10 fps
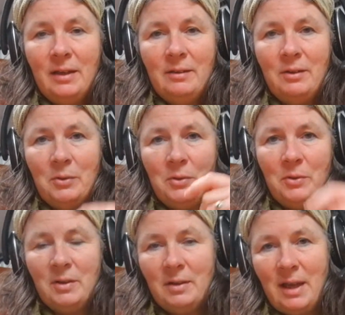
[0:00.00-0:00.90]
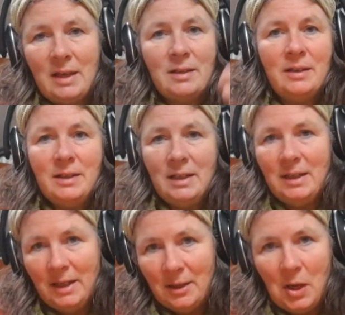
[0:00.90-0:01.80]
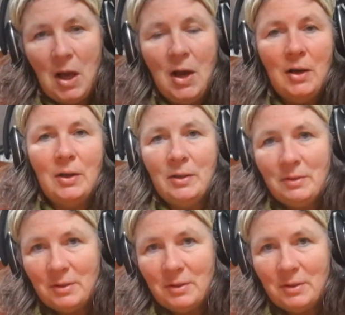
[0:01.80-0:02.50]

you get ideally a long